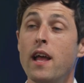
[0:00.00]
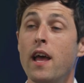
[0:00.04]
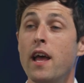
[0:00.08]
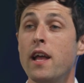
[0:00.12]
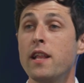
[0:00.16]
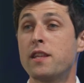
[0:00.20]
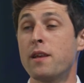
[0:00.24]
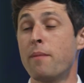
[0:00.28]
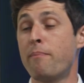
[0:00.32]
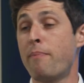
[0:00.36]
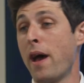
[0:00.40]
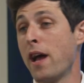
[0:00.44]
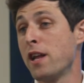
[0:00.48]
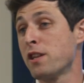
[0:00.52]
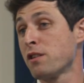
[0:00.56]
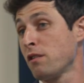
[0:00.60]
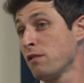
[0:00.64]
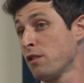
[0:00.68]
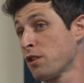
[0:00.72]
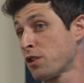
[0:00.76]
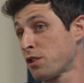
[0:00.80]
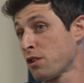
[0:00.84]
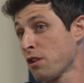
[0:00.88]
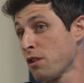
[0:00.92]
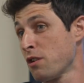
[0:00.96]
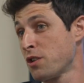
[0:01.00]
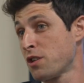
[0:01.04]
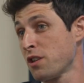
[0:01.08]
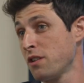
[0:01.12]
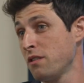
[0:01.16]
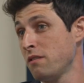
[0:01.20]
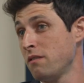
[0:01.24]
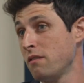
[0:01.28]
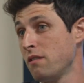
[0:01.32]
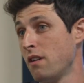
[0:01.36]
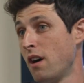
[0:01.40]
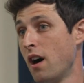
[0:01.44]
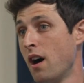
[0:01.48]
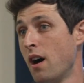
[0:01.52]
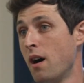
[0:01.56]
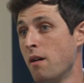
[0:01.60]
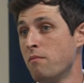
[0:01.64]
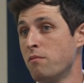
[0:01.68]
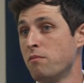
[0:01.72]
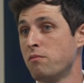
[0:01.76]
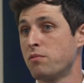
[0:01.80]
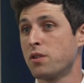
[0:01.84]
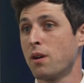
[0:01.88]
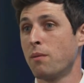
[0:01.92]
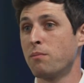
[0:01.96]
It depends on the surgeon.
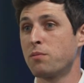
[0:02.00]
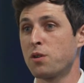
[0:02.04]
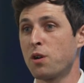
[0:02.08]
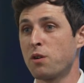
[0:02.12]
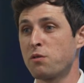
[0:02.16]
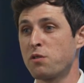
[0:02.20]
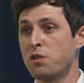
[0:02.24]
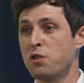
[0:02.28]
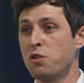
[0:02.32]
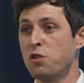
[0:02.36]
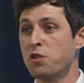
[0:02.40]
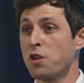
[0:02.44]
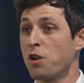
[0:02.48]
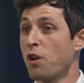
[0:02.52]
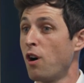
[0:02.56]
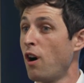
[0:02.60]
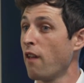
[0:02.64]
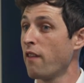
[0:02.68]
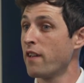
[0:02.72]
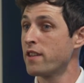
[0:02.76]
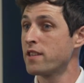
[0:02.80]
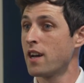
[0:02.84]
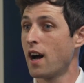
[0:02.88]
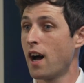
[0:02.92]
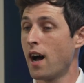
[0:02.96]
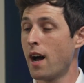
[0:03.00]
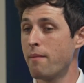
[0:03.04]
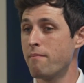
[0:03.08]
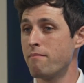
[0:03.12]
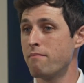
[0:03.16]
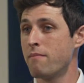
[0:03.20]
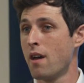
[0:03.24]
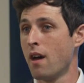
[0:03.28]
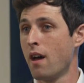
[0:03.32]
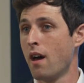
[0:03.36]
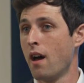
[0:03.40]
Some surgeons use it all the time.